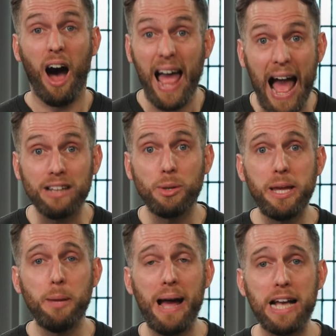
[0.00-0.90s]
I had to
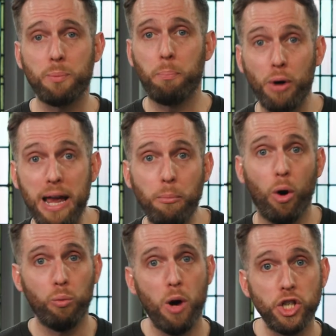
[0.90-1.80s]
be the best, pray
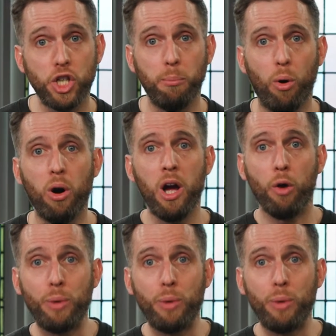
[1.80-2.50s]
more, worship more,